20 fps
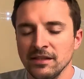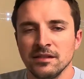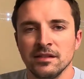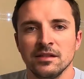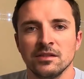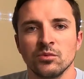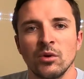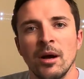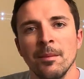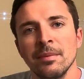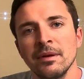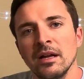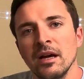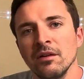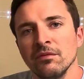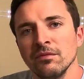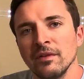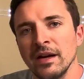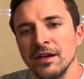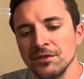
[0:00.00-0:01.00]
easy swapping
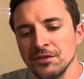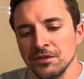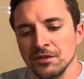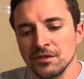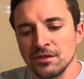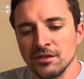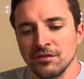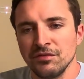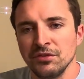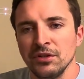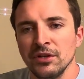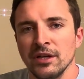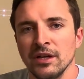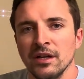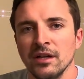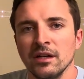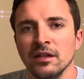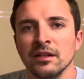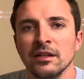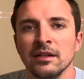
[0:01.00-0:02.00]
out visors. If you
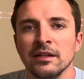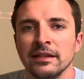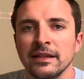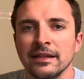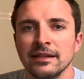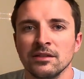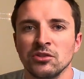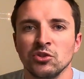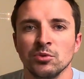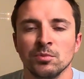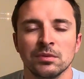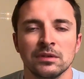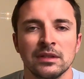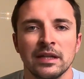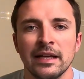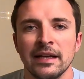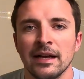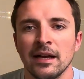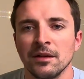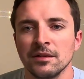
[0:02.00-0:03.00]
getting super
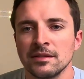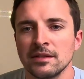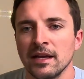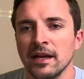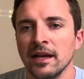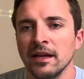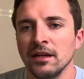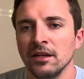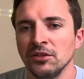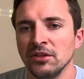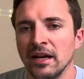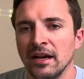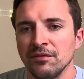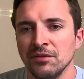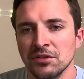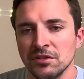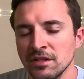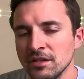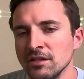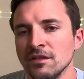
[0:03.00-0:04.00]
late outside and you have
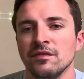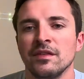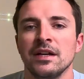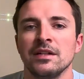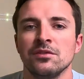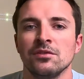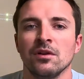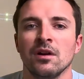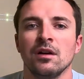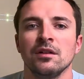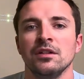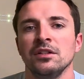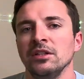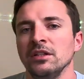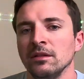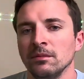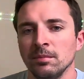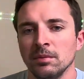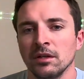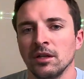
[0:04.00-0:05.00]
your tinted visor on and you
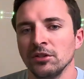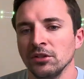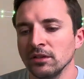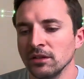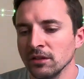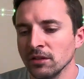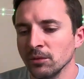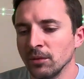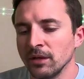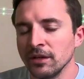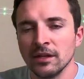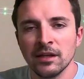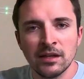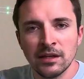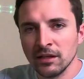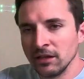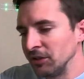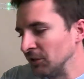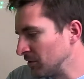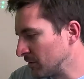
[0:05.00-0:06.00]
need to put on your clear one,
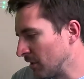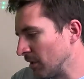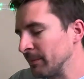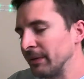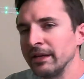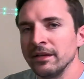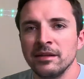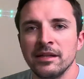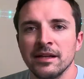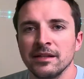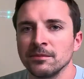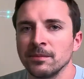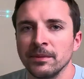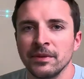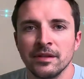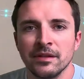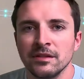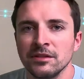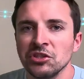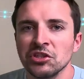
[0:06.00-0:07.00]
you saw me, it takes
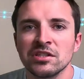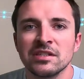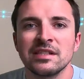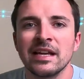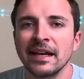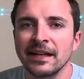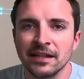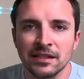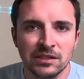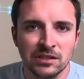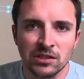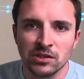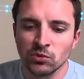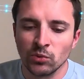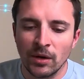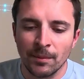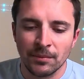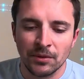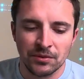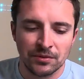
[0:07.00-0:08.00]
within just seconds to
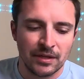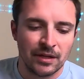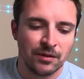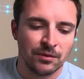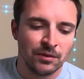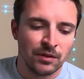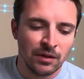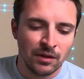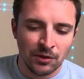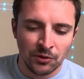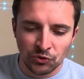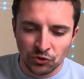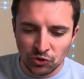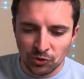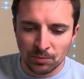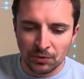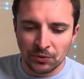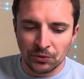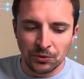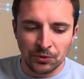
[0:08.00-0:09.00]
swap those out.
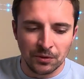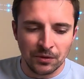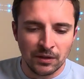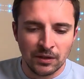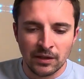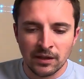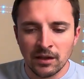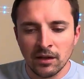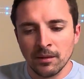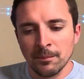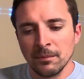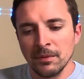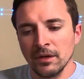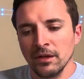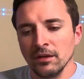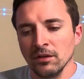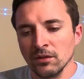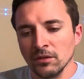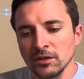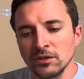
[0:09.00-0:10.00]
Super cool.
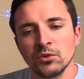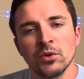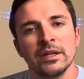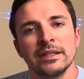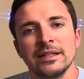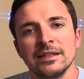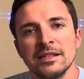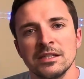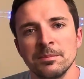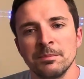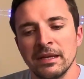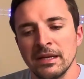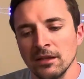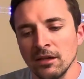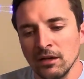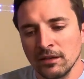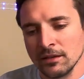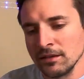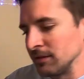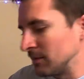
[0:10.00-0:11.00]
But let's go ahead and get this
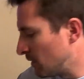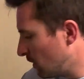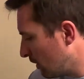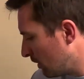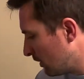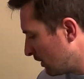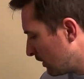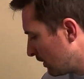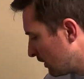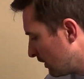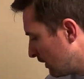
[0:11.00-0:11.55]
Pinlock installed.